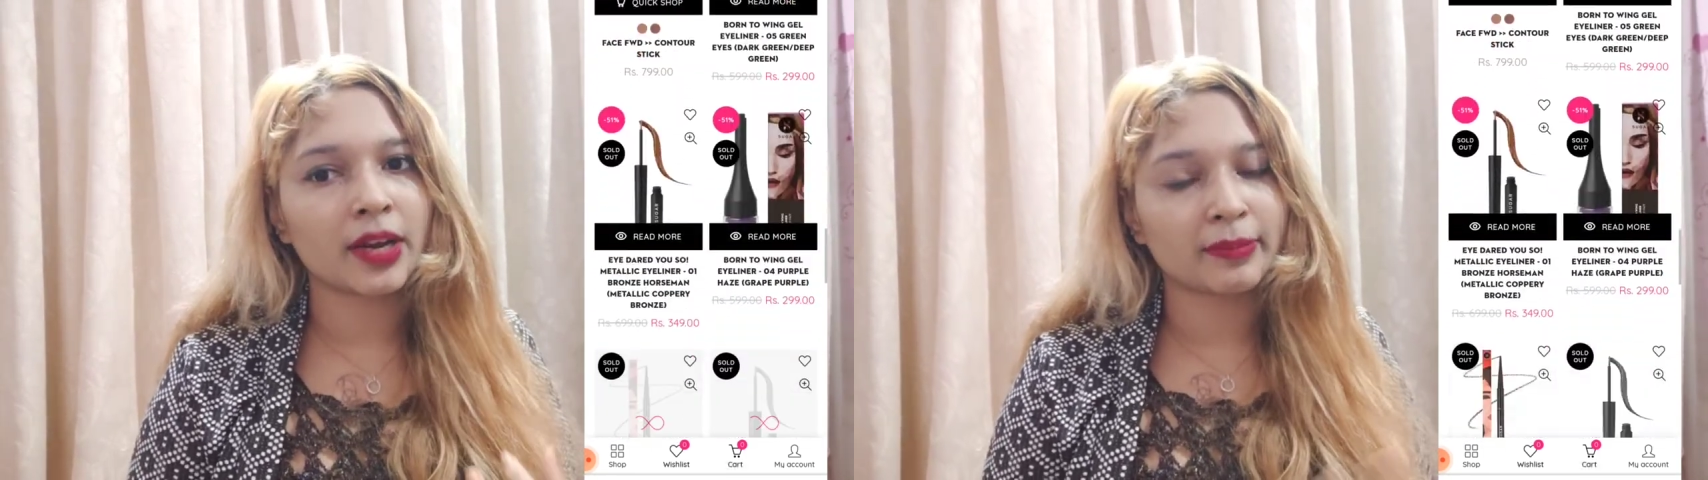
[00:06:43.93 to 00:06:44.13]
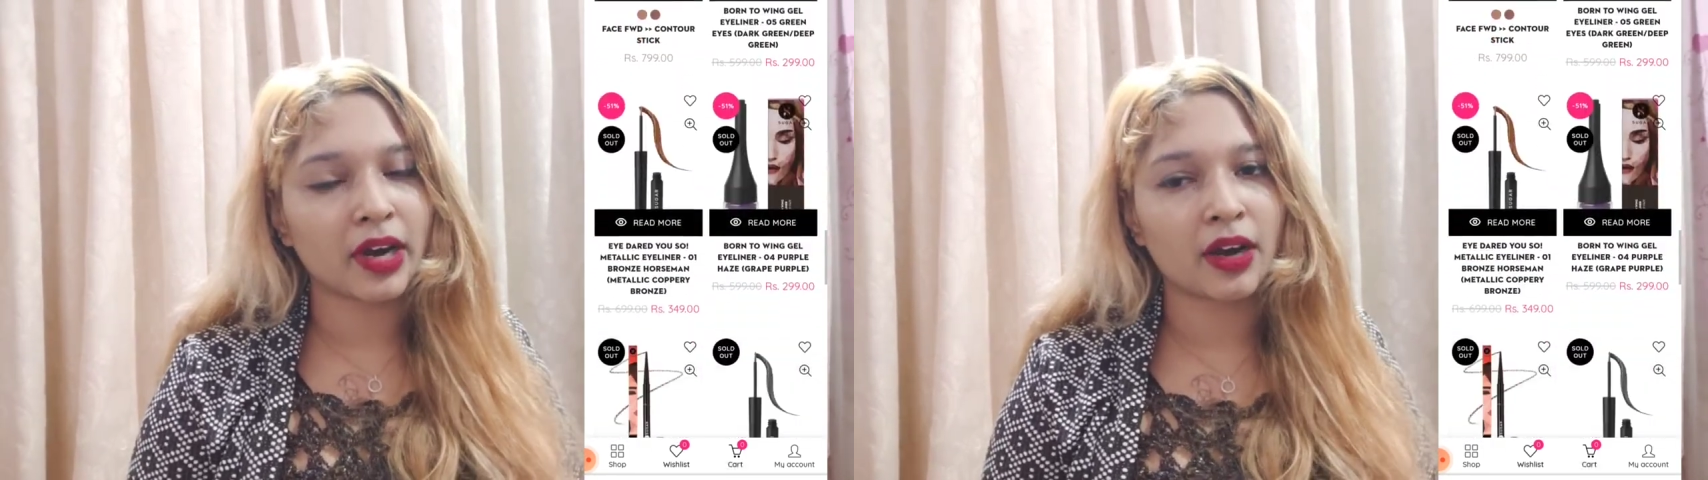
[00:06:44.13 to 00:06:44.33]

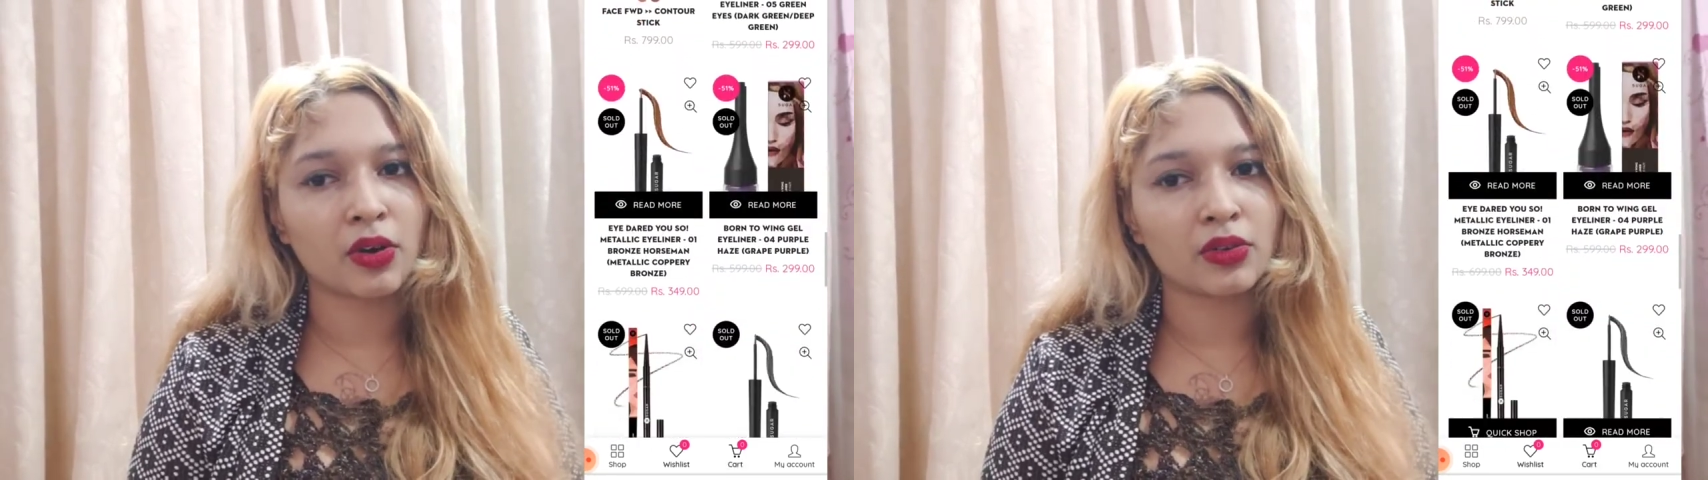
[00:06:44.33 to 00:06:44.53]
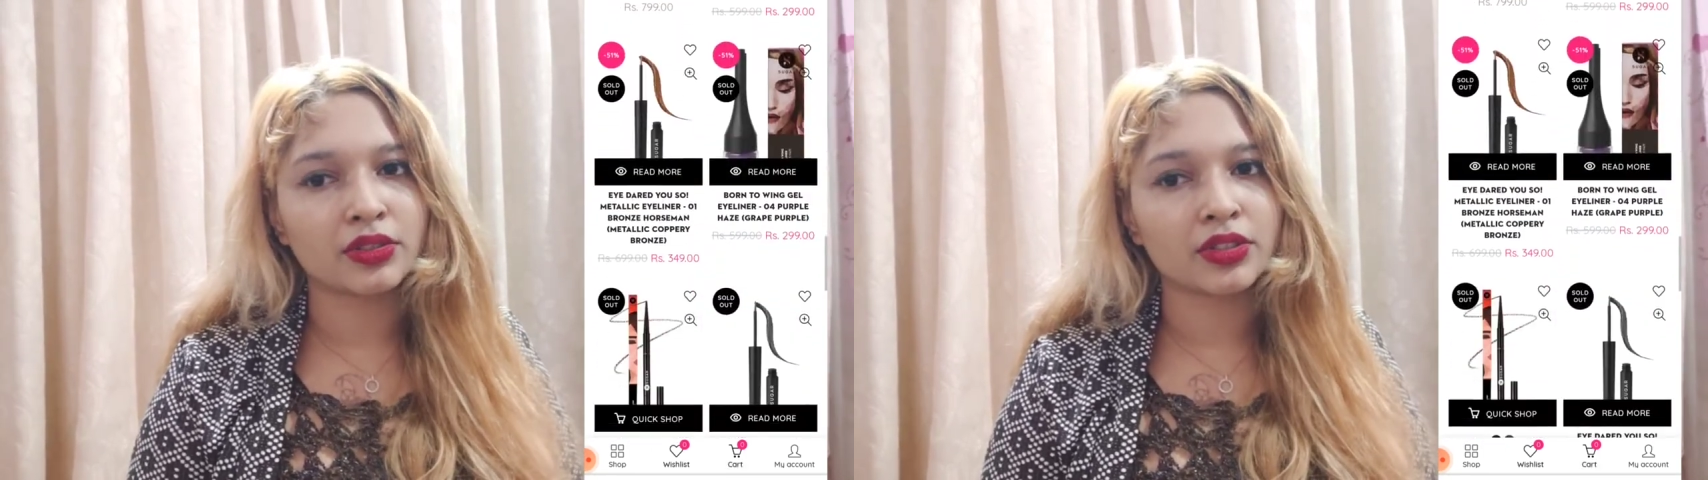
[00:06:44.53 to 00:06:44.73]

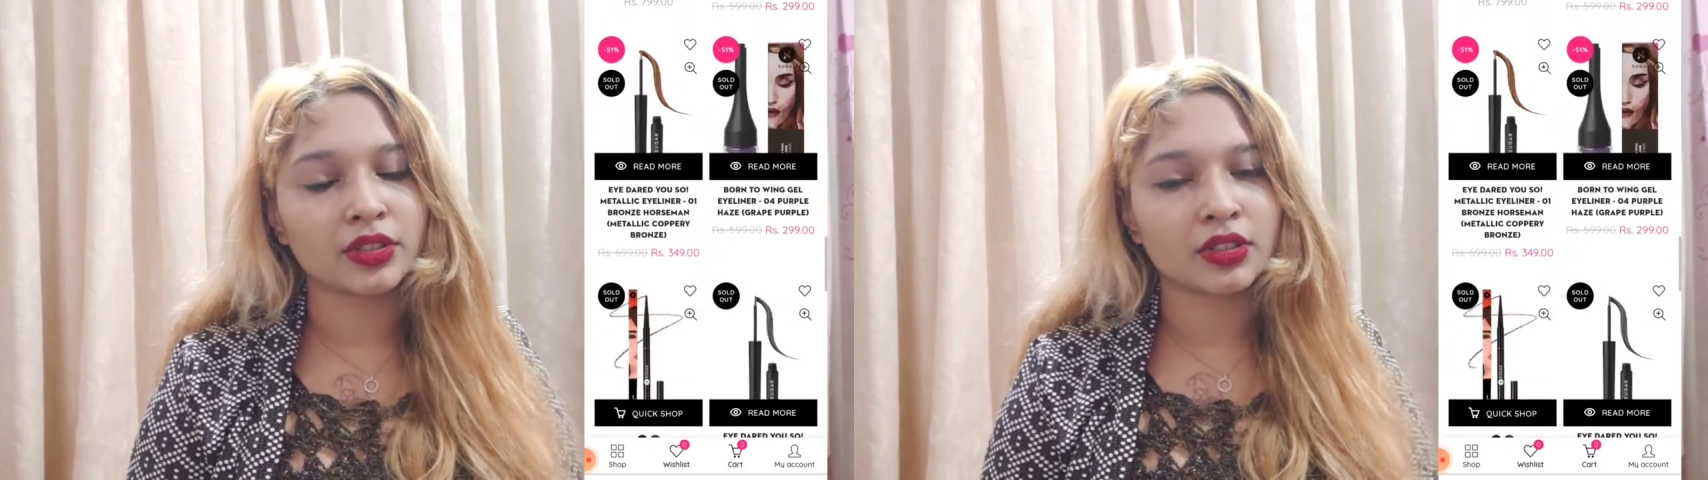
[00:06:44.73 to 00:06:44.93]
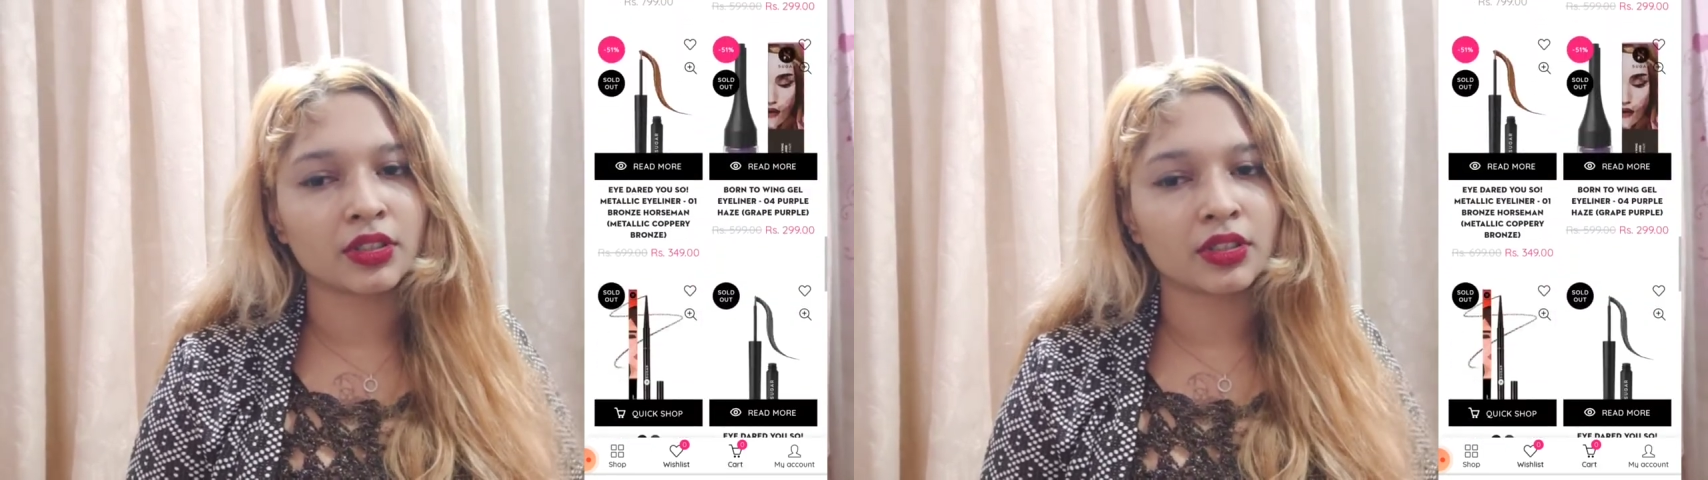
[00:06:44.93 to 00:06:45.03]
amount